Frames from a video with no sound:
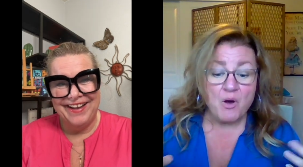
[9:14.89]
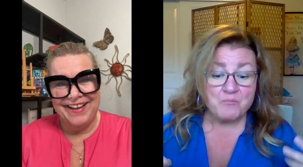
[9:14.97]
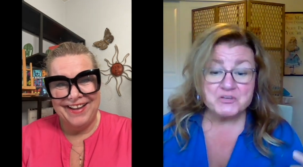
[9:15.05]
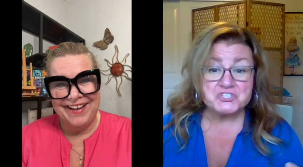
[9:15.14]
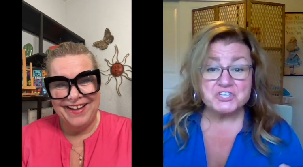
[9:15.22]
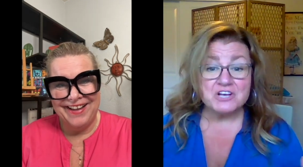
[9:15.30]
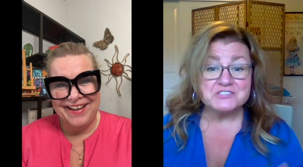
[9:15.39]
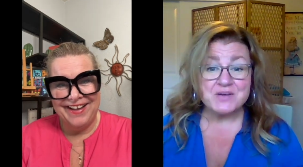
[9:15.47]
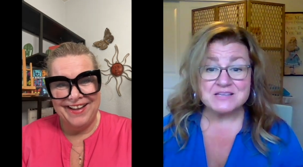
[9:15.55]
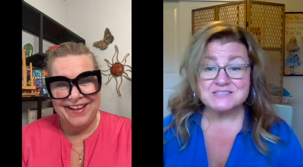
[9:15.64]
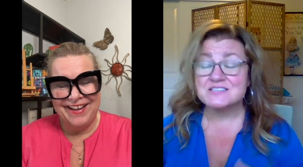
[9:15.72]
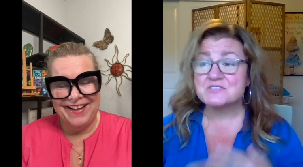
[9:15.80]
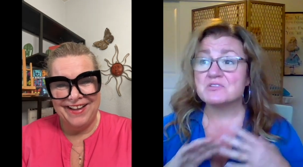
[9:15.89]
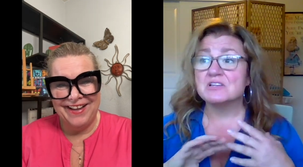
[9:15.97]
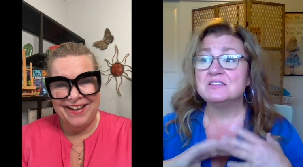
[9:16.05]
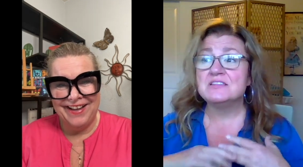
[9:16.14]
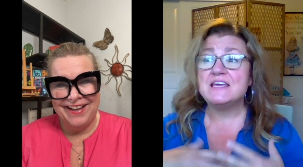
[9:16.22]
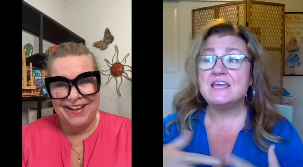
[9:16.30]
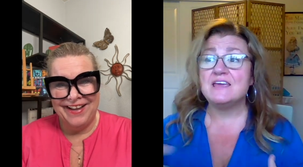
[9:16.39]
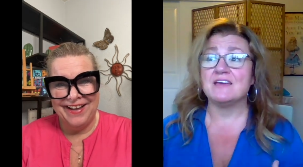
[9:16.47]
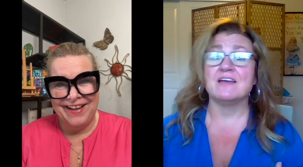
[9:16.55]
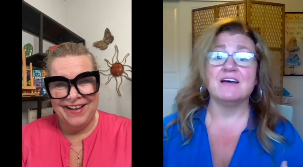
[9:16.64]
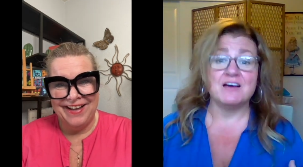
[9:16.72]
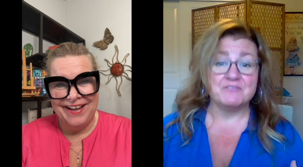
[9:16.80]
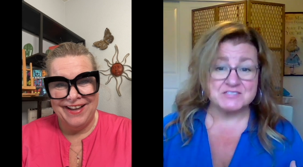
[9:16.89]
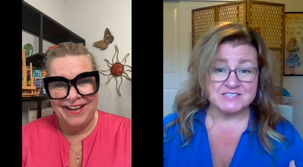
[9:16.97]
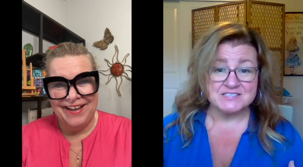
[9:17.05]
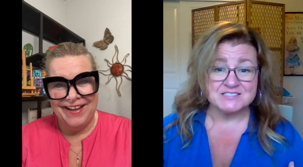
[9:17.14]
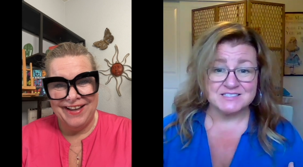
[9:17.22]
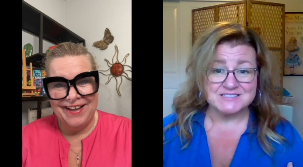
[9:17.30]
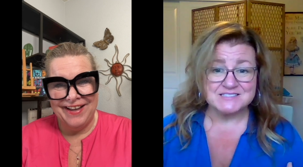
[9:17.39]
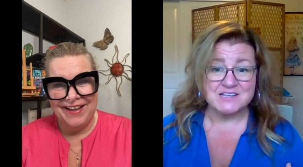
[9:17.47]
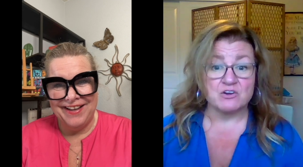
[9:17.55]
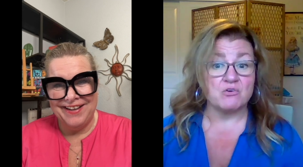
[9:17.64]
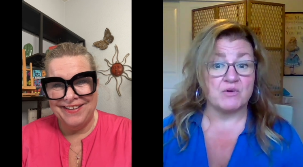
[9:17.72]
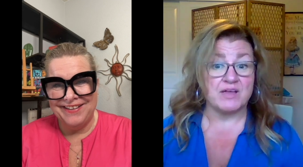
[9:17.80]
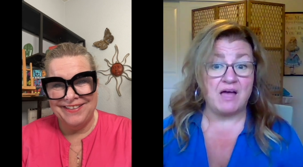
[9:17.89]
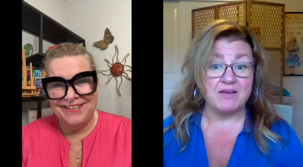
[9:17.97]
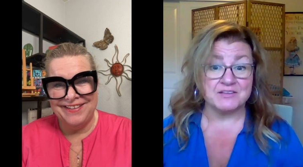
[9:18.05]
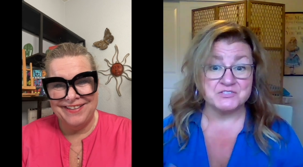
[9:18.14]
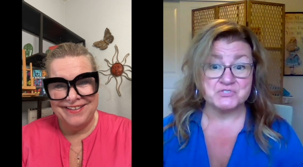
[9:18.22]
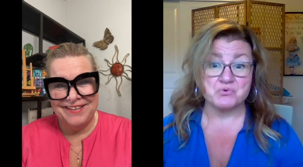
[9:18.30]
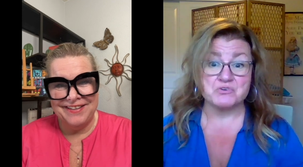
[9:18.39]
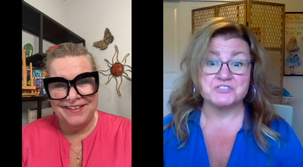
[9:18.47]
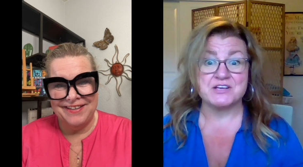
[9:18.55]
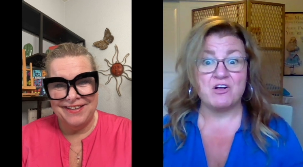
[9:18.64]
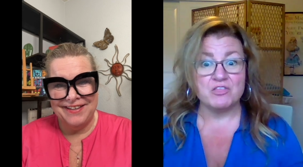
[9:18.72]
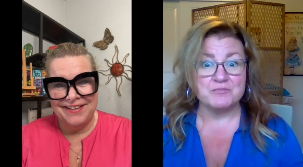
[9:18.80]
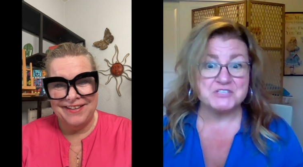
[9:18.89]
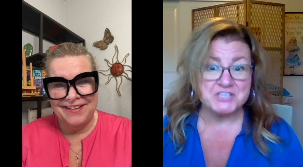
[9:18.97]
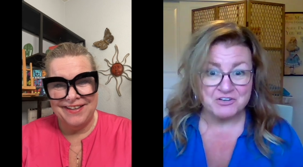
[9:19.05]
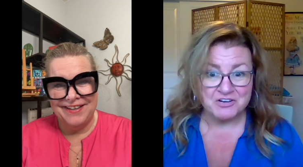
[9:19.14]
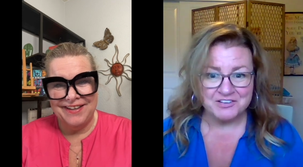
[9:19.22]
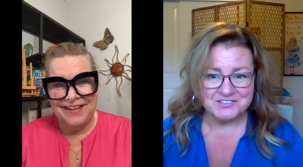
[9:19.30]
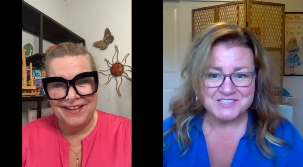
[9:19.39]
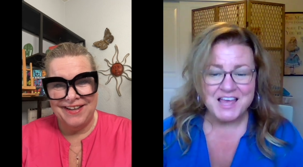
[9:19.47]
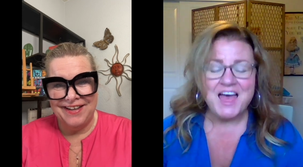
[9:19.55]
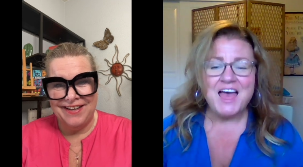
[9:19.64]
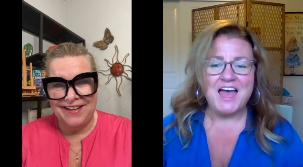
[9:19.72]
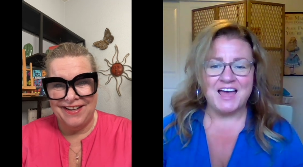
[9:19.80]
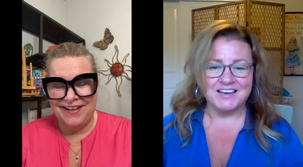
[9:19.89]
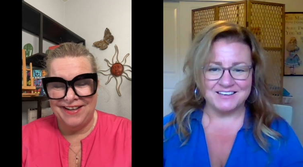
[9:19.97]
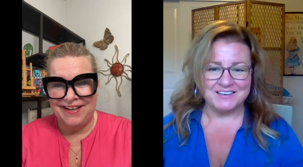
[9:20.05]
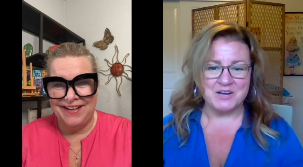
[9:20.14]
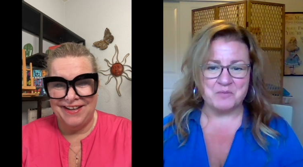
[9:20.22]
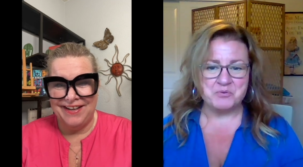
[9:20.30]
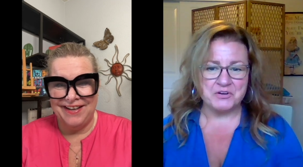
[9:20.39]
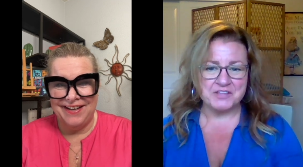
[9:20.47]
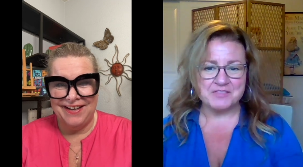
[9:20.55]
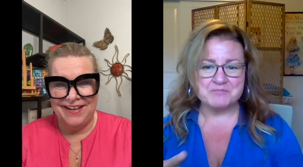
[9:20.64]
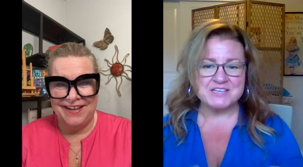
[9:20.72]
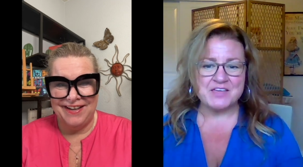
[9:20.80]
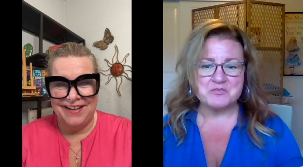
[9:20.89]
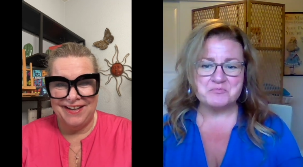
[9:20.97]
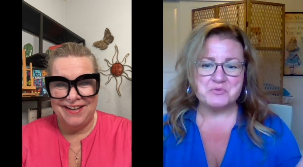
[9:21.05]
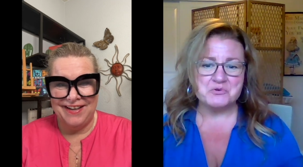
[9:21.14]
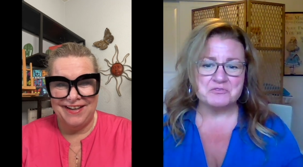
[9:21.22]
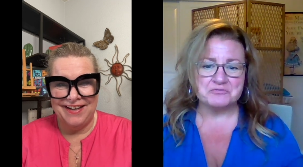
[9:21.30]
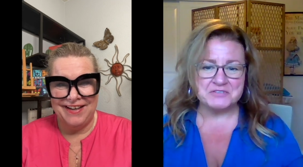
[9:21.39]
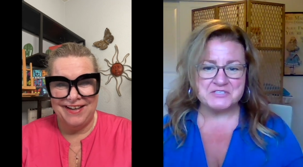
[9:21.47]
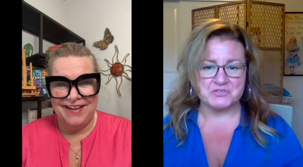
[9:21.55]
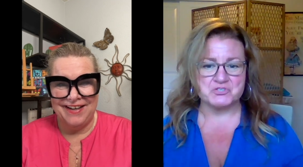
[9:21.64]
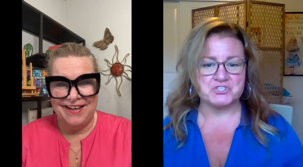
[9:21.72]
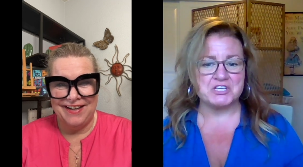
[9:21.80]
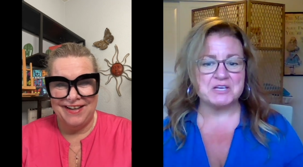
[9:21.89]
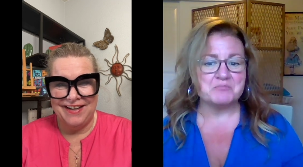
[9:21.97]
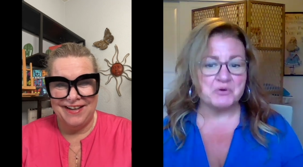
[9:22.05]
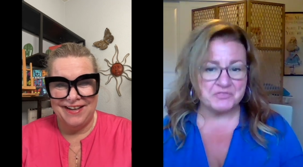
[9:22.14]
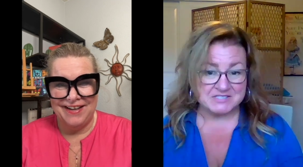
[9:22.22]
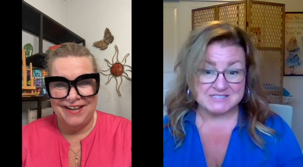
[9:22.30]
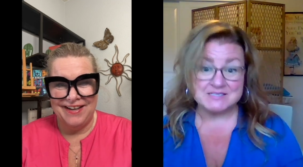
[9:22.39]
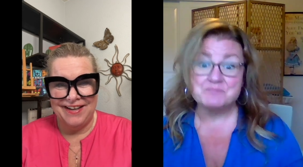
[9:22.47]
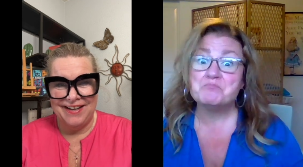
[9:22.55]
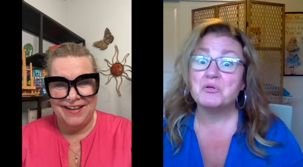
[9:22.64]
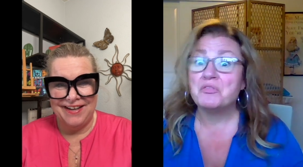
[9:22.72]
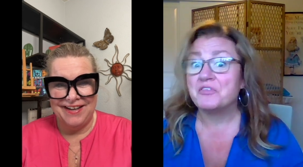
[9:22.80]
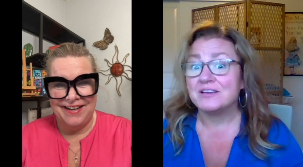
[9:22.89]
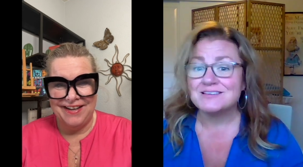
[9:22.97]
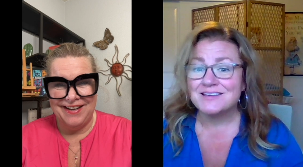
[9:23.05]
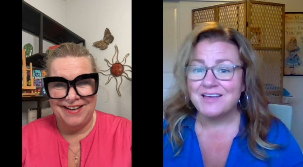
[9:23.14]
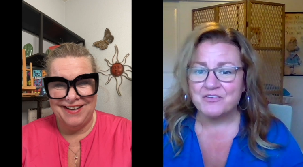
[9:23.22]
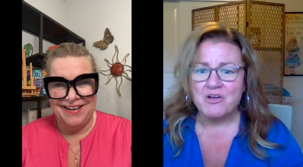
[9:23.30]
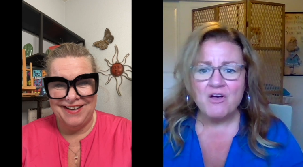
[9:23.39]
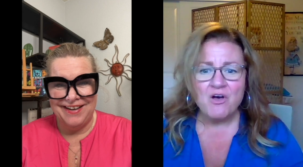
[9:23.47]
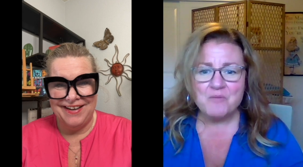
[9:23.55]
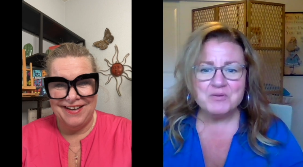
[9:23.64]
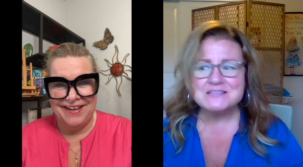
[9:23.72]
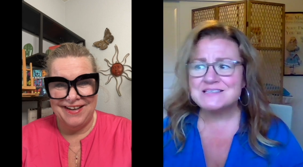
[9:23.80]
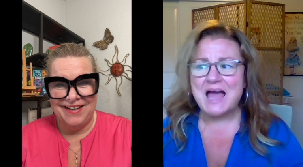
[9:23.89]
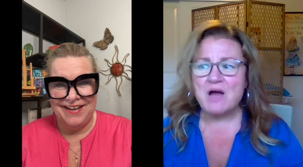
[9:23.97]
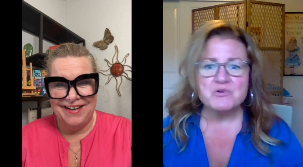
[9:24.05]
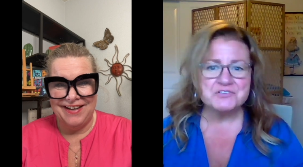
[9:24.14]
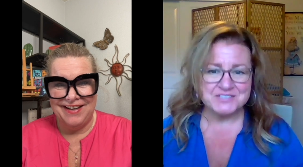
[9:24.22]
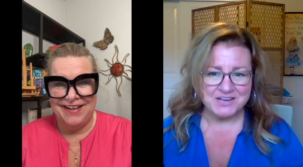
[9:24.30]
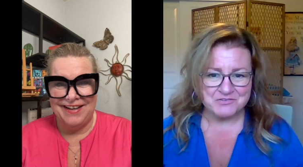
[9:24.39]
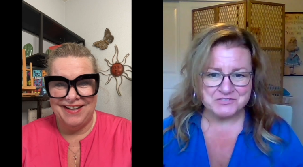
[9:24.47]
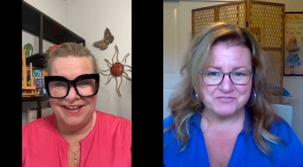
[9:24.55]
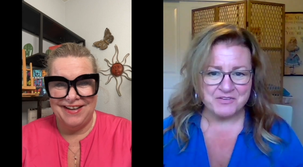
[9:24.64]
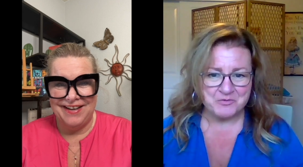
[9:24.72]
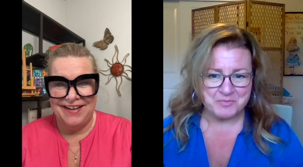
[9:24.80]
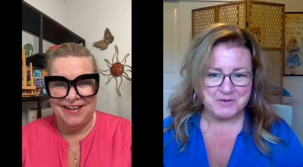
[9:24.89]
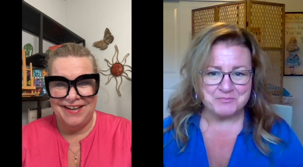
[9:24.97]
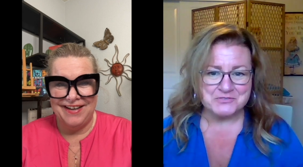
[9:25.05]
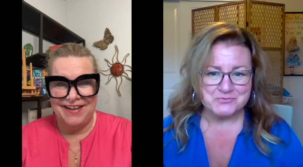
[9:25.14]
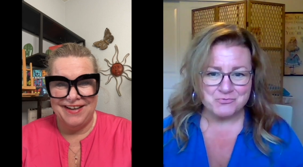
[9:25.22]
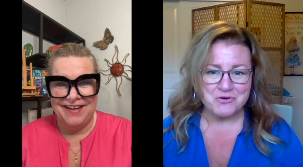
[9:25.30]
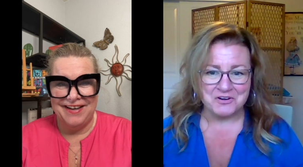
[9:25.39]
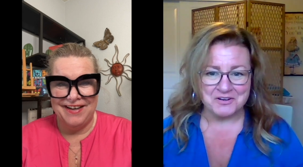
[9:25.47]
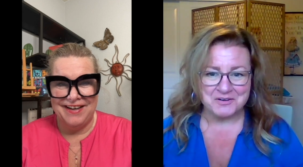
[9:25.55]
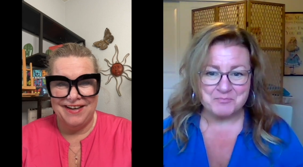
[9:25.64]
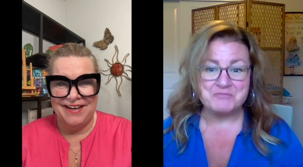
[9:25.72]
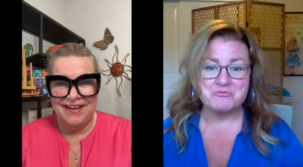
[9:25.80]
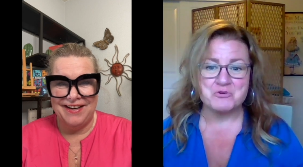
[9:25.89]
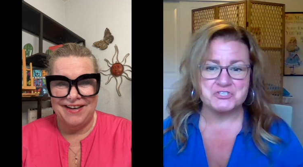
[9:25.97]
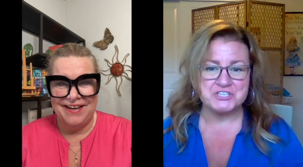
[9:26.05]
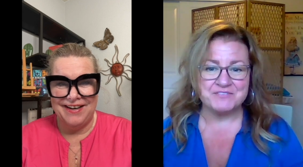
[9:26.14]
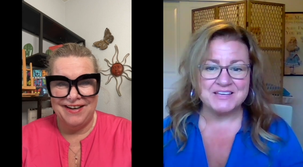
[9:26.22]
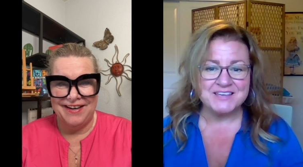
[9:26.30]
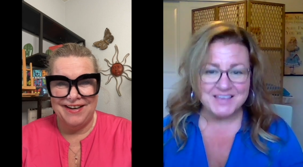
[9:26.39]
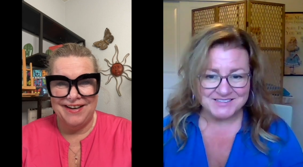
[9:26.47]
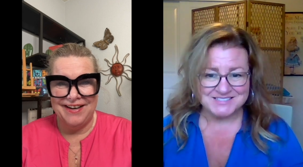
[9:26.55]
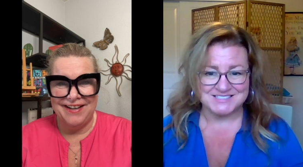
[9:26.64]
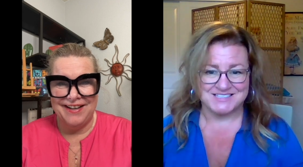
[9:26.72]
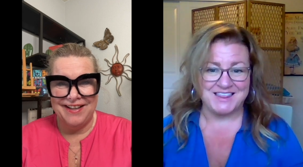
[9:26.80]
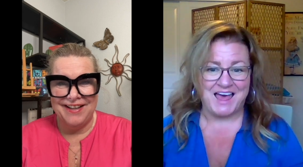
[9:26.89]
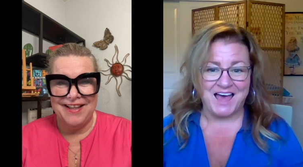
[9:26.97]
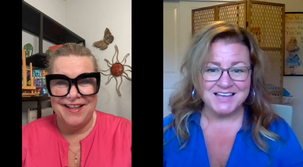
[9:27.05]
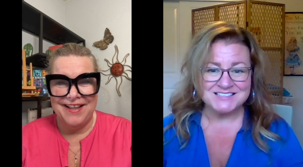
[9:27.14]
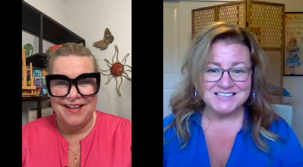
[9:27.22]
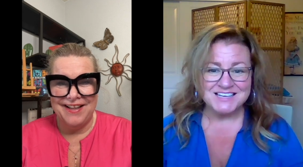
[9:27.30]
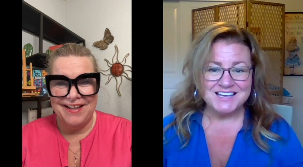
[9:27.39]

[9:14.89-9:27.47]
Speaker 1: But she also has this league of assistants that are going out and sourcing all the materials and, you know, putting them together beautifully so she can put this simple thing together. But it's hours and hours of other people's work before she even gets to that.